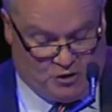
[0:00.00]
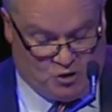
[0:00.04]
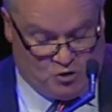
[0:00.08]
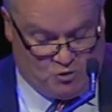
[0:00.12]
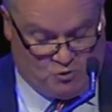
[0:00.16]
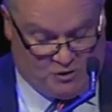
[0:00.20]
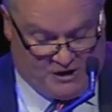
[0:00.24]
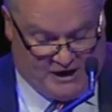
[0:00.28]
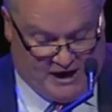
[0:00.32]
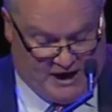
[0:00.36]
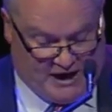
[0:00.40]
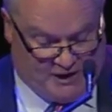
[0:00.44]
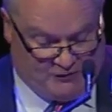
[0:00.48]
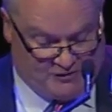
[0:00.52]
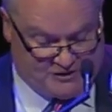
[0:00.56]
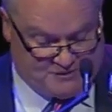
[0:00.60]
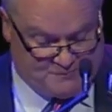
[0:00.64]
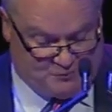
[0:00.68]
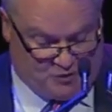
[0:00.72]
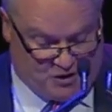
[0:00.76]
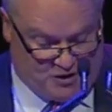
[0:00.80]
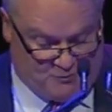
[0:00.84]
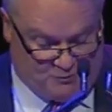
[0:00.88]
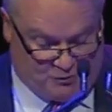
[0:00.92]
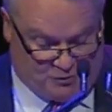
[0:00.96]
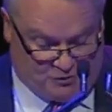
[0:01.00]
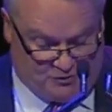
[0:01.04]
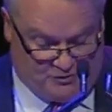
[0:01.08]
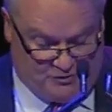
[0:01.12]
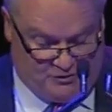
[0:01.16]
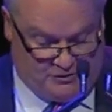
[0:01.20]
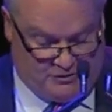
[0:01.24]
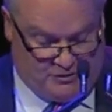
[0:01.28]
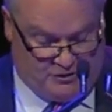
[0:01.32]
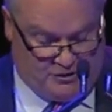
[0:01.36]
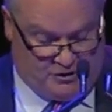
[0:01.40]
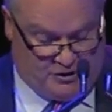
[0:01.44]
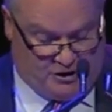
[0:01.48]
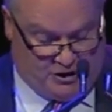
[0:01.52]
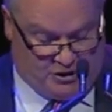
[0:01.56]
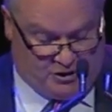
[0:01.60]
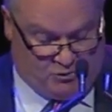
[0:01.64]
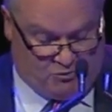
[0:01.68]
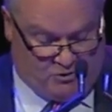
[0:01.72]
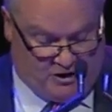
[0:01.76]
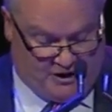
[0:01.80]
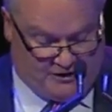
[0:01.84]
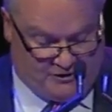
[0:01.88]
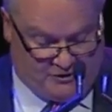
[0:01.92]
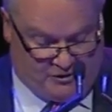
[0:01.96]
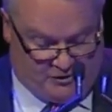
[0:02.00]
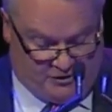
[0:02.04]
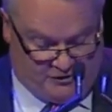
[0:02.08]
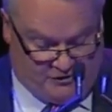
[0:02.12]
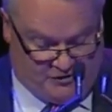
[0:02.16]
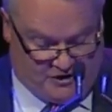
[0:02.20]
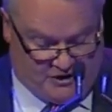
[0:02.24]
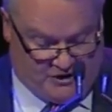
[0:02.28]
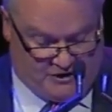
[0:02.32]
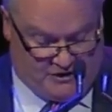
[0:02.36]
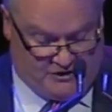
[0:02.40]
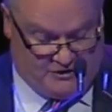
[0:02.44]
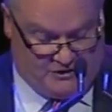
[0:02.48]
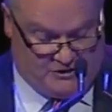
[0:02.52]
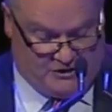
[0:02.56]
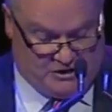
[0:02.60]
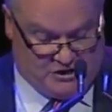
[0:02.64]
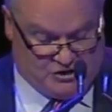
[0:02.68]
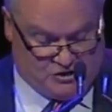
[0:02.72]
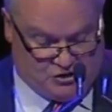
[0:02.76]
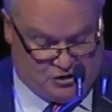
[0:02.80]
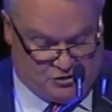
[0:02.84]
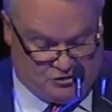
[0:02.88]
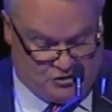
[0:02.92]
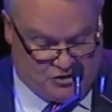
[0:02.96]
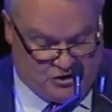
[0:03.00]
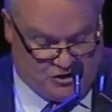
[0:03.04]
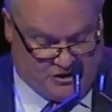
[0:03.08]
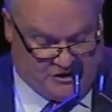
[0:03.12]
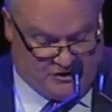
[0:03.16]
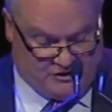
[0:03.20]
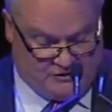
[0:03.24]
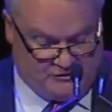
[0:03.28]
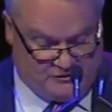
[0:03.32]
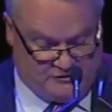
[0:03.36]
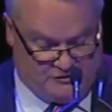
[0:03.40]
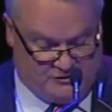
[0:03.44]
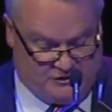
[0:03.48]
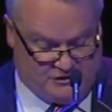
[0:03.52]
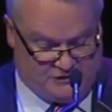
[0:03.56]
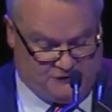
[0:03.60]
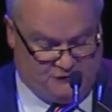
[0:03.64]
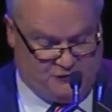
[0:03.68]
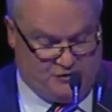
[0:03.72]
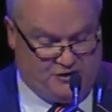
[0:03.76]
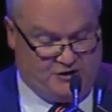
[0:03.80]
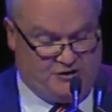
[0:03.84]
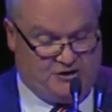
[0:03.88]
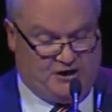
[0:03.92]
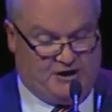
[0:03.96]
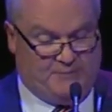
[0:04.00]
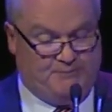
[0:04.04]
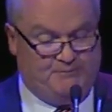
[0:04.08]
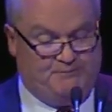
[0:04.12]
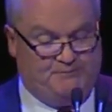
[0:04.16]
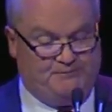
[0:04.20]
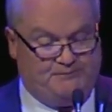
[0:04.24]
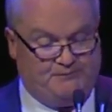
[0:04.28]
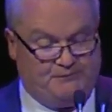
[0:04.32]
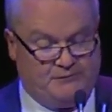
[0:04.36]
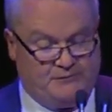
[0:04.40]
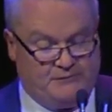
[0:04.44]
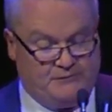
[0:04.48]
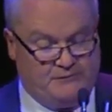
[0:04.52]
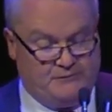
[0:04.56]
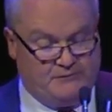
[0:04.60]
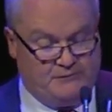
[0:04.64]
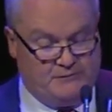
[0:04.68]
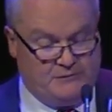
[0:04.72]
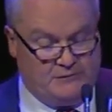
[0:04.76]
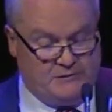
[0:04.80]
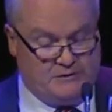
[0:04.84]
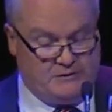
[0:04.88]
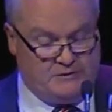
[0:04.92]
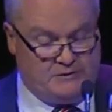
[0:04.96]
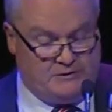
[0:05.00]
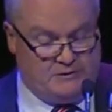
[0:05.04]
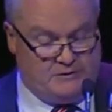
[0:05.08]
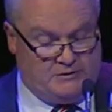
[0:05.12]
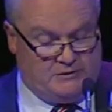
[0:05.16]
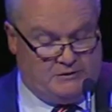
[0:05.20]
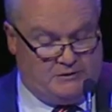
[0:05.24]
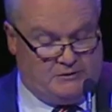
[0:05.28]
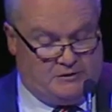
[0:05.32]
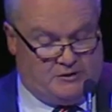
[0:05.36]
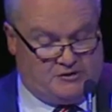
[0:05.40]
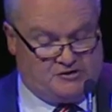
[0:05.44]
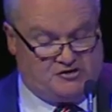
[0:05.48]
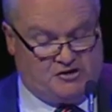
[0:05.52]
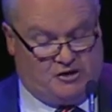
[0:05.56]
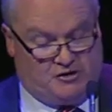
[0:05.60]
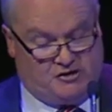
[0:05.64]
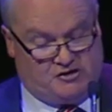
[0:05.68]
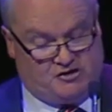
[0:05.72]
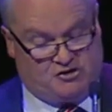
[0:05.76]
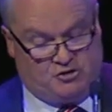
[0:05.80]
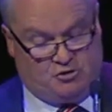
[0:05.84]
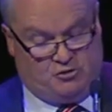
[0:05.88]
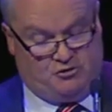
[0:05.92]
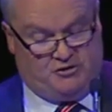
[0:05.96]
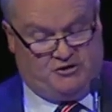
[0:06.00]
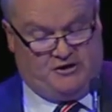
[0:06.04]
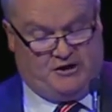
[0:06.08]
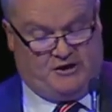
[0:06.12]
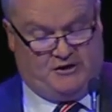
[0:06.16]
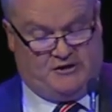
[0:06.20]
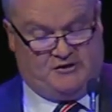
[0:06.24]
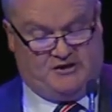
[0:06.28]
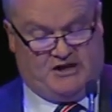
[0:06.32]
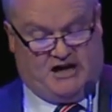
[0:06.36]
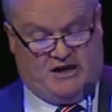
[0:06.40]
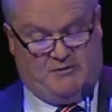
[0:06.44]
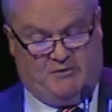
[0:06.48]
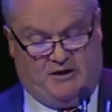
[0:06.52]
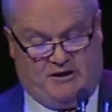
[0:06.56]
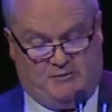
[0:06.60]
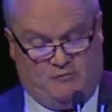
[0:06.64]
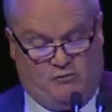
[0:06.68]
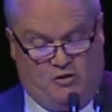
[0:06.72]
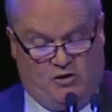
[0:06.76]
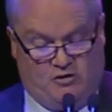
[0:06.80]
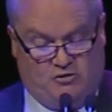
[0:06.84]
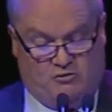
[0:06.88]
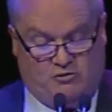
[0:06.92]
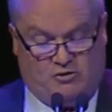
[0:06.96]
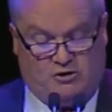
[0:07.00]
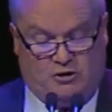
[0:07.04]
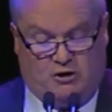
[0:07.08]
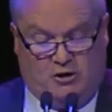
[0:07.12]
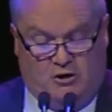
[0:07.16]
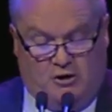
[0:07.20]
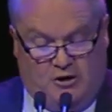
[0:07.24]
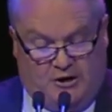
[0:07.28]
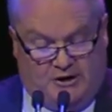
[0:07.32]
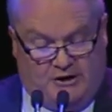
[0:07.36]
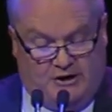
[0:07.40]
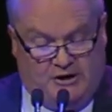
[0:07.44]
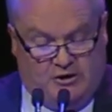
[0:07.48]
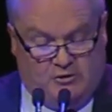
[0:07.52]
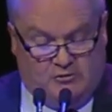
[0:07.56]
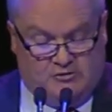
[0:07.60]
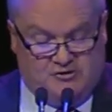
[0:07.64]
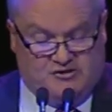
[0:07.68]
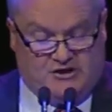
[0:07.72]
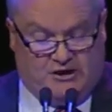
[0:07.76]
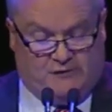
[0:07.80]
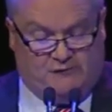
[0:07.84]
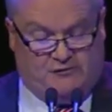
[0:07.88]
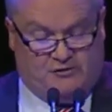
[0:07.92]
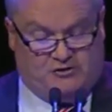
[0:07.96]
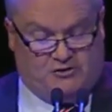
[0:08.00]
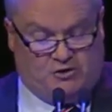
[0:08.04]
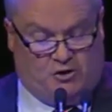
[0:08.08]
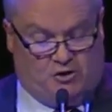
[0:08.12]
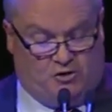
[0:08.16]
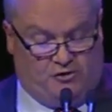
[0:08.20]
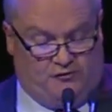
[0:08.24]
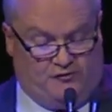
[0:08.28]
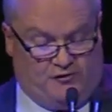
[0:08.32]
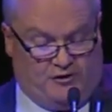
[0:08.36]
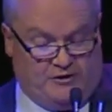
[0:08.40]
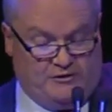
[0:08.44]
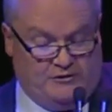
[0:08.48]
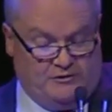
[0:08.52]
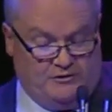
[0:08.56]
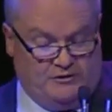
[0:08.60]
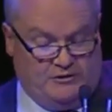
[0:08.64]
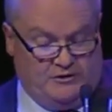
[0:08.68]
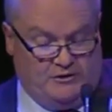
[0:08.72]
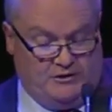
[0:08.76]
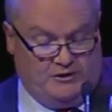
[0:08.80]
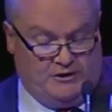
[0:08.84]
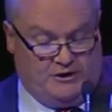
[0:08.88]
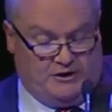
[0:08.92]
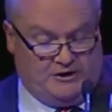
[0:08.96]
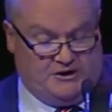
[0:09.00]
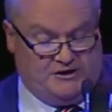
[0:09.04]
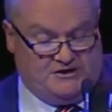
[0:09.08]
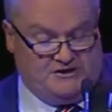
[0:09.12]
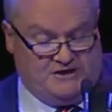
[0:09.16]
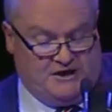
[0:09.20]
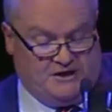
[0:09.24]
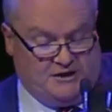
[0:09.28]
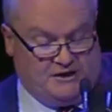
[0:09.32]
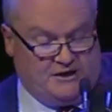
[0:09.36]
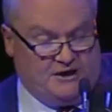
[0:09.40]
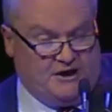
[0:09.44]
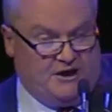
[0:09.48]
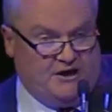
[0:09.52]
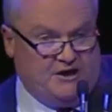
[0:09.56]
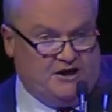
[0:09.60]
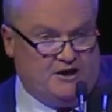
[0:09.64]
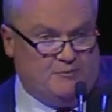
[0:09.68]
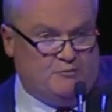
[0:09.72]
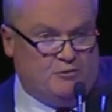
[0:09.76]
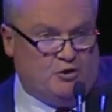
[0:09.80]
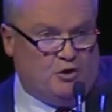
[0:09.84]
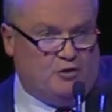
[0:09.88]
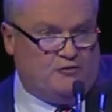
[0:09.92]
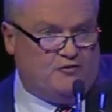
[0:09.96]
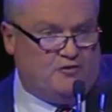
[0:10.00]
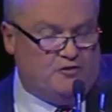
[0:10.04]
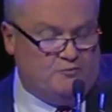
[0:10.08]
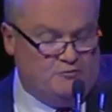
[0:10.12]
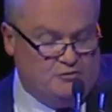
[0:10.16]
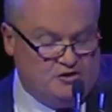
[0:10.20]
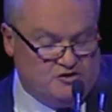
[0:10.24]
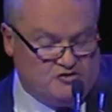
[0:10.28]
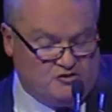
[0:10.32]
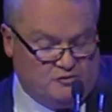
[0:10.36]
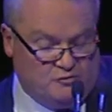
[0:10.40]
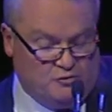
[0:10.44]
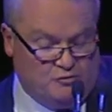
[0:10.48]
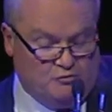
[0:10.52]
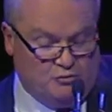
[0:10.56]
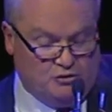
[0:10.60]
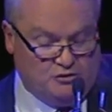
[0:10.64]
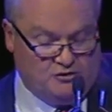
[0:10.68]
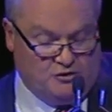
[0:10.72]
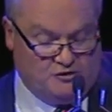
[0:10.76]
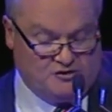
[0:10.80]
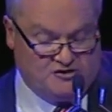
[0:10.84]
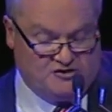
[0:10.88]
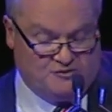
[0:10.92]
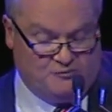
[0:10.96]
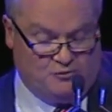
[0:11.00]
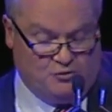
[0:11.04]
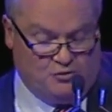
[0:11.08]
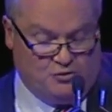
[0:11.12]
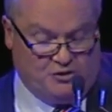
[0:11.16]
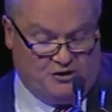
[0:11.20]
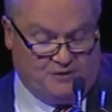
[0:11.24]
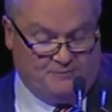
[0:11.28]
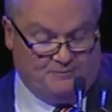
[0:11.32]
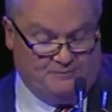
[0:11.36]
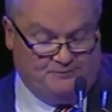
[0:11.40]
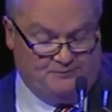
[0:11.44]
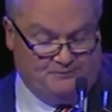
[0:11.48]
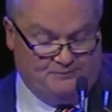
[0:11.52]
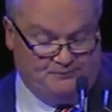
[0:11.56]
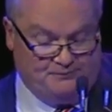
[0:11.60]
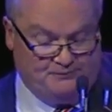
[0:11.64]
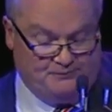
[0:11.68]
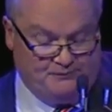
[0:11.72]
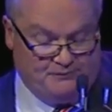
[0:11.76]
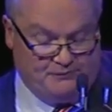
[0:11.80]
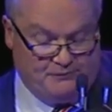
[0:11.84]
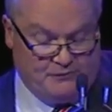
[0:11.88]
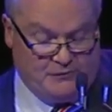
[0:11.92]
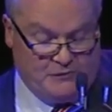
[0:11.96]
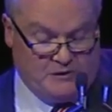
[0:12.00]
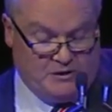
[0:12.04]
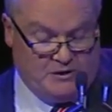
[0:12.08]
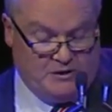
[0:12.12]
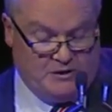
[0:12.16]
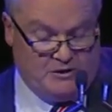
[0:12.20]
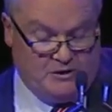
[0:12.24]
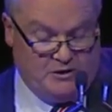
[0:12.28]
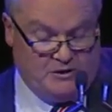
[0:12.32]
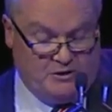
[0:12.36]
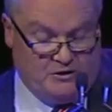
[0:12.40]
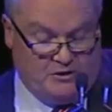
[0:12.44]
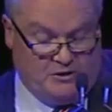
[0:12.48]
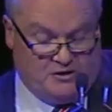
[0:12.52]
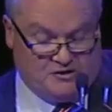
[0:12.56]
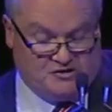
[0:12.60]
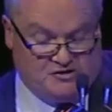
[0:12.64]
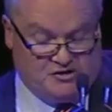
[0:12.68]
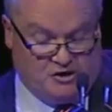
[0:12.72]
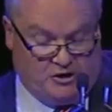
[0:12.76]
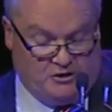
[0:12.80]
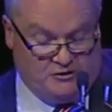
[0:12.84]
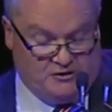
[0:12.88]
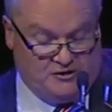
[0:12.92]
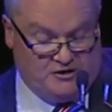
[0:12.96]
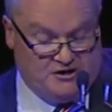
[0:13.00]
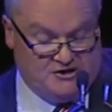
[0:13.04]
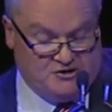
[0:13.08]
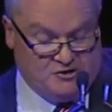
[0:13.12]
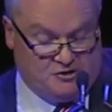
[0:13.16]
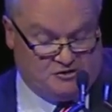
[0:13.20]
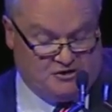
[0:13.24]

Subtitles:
think David means is that even though the journey has its ups and downs, it's helped define who we are as people in a way that I think is unique to this footy club. I was told a story the other day about Michael Klein, a Herald Sun photographer